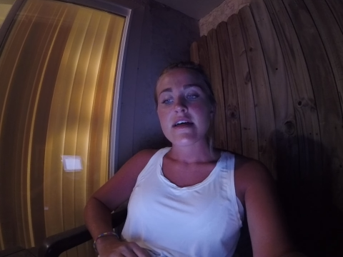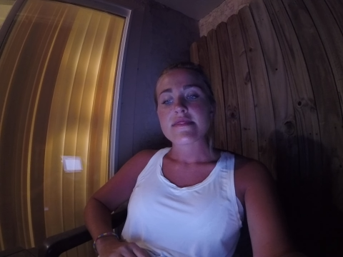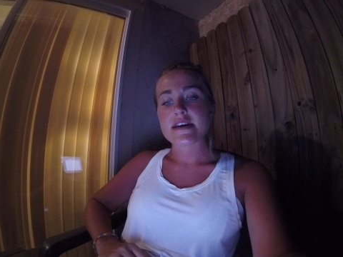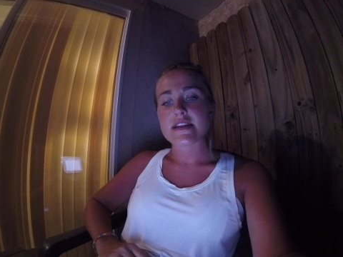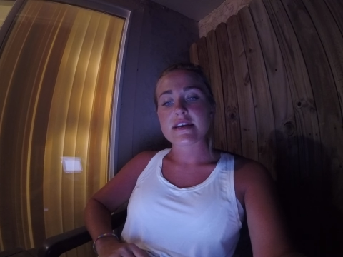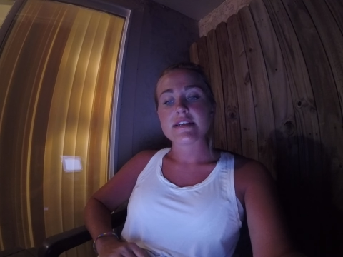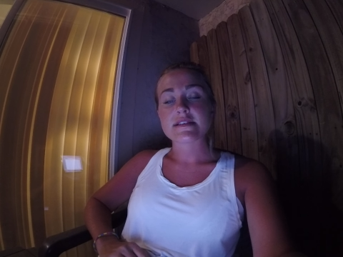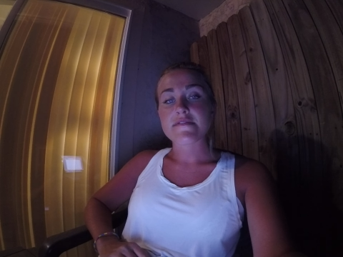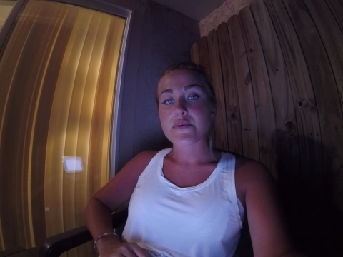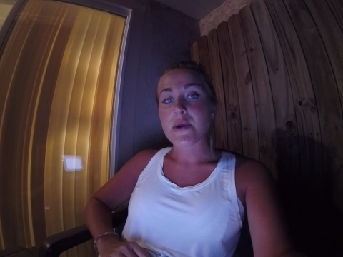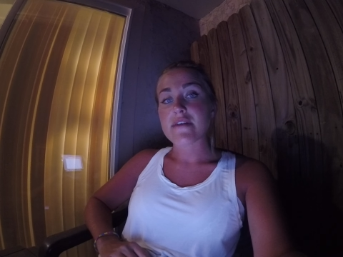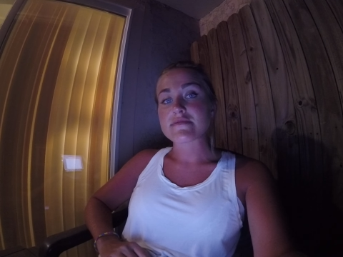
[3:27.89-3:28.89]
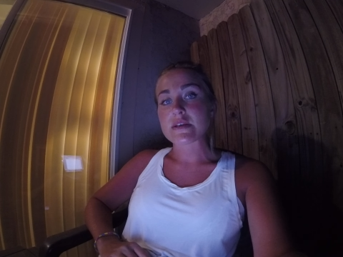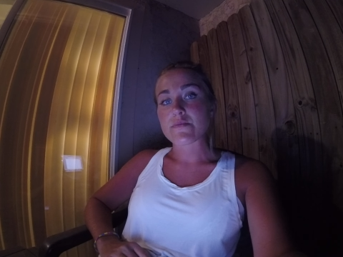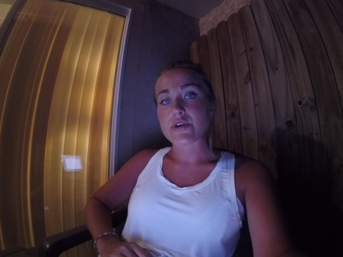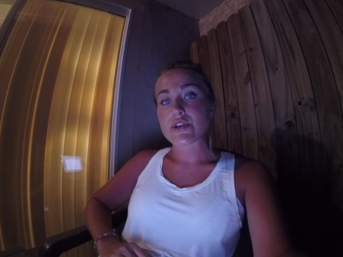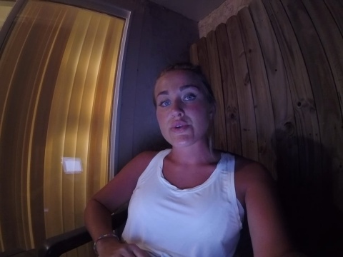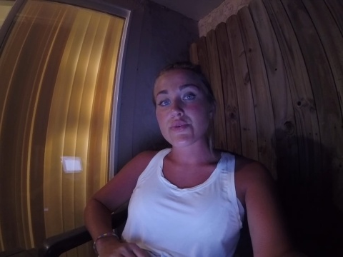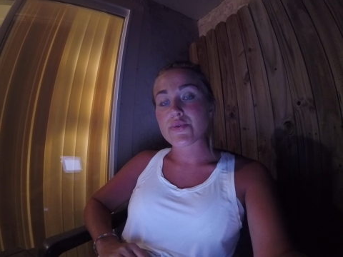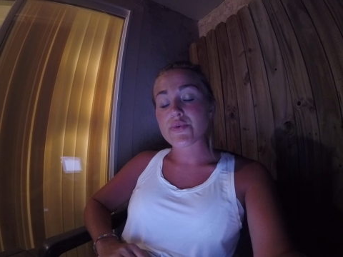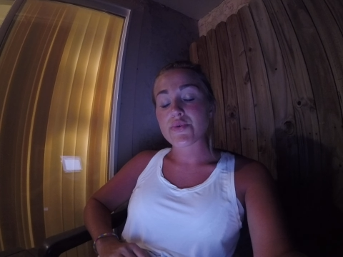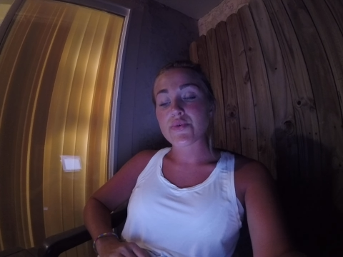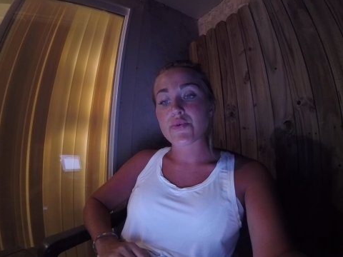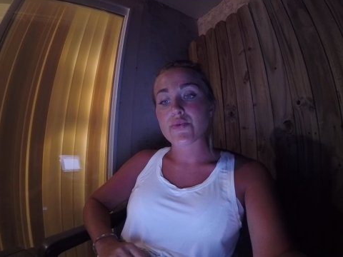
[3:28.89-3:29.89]
than it is if you have someone new
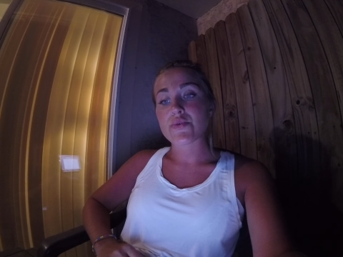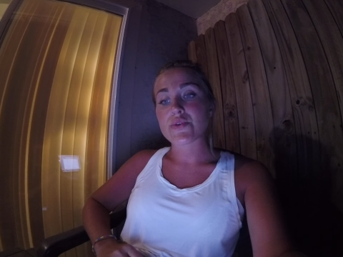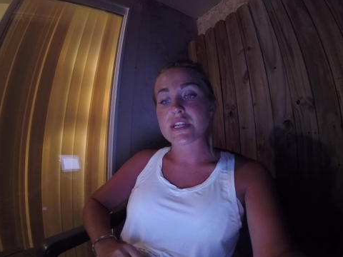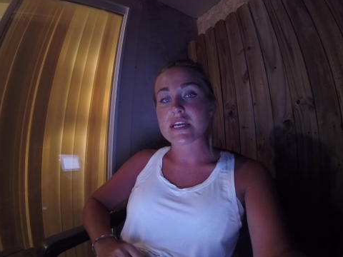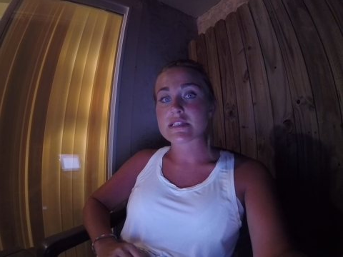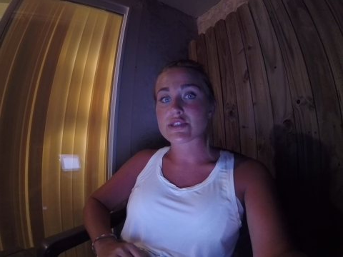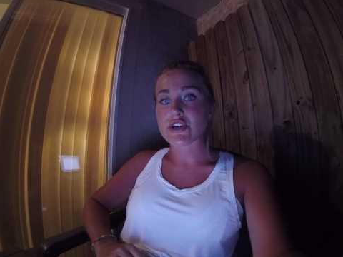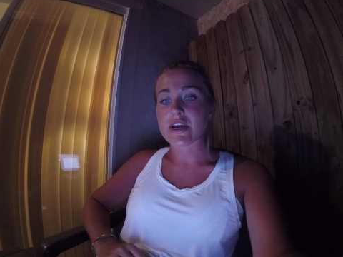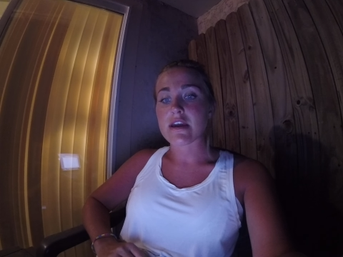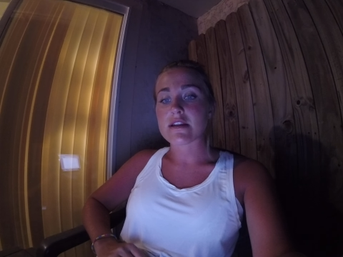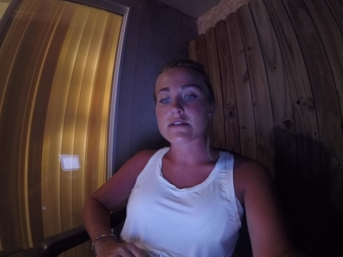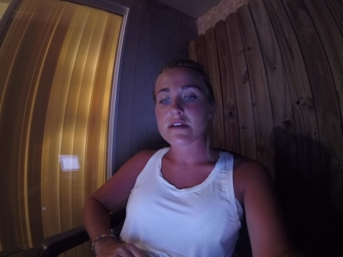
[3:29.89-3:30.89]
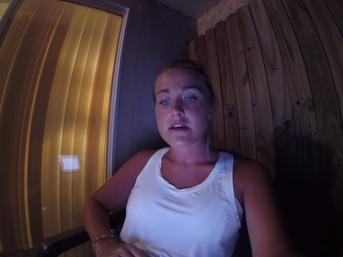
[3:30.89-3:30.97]
who needs trained.